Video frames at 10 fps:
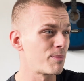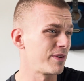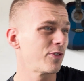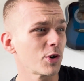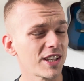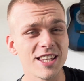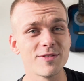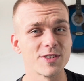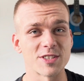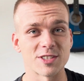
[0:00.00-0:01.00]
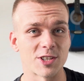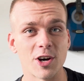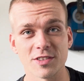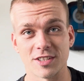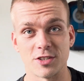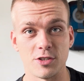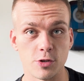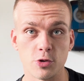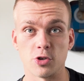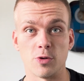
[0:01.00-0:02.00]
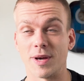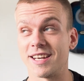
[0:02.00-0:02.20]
before he even started YouTube,